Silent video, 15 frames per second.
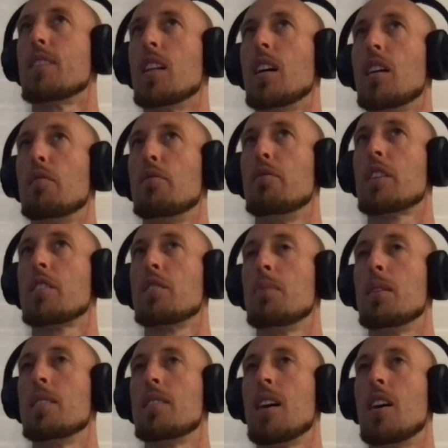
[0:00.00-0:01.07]
a lot of victim
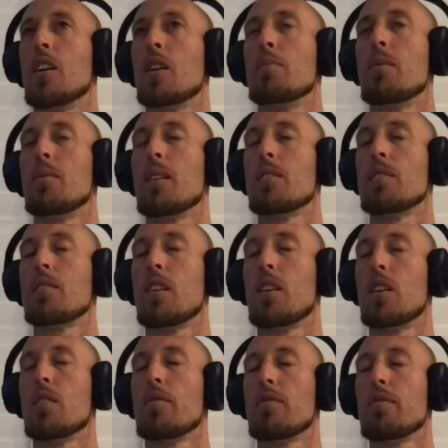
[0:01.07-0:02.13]
mentality by
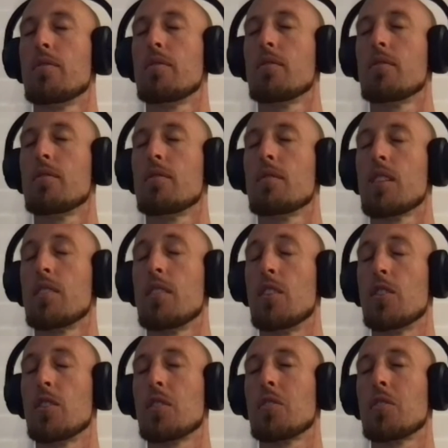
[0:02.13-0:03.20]
myself because I
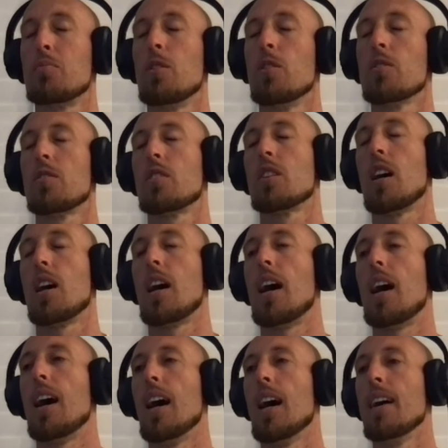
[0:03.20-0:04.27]
just experienced such a
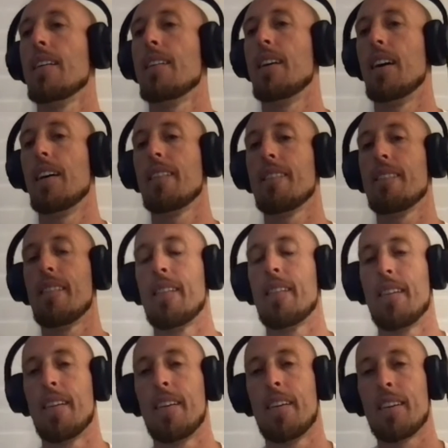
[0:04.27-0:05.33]
high, right?
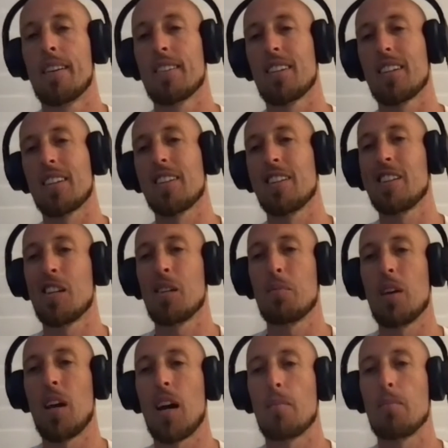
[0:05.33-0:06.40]
Mm-hmm. It's like this shouldn't
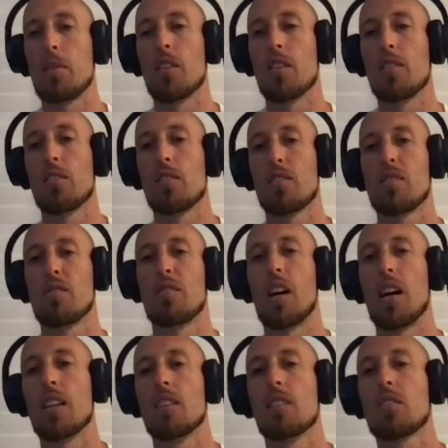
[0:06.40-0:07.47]
be happening. This isn't
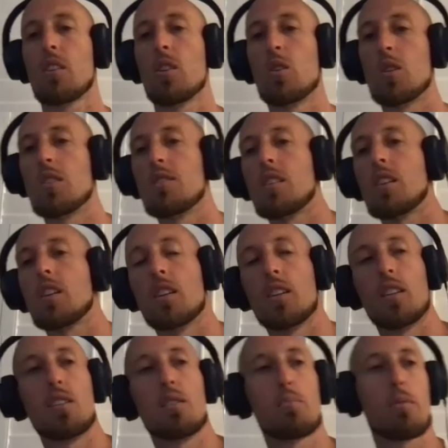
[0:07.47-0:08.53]
right. This coach isn't
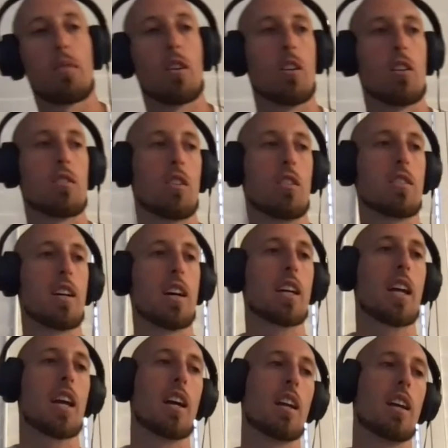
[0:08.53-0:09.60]
good. These players aren't
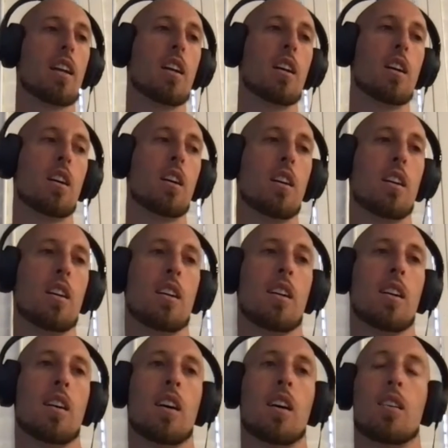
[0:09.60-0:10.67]
dedicated.
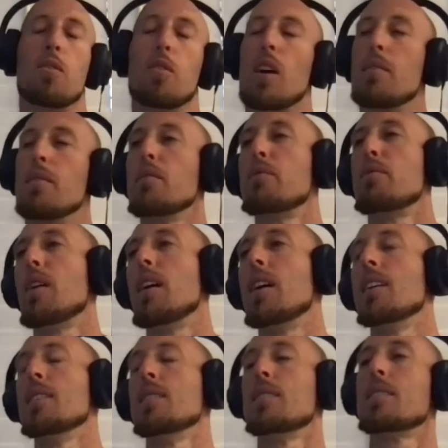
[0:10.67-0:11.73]
I don't really have any
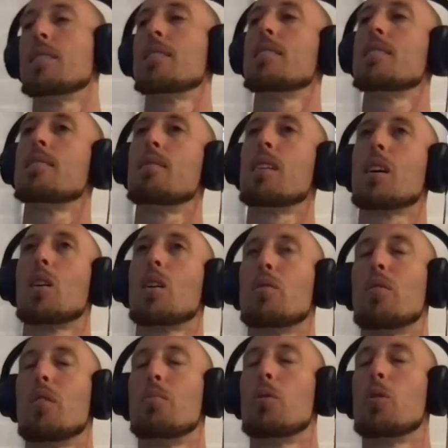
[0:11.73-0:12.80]
friends. My
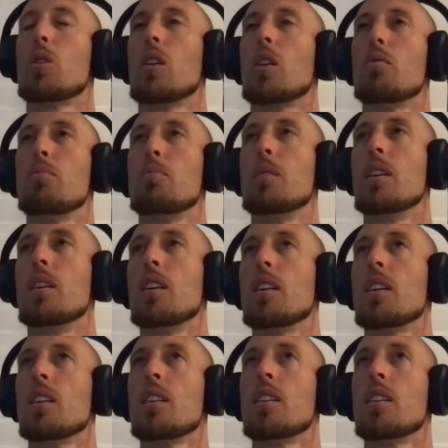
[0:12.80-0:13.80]
girlfriend broke up with me.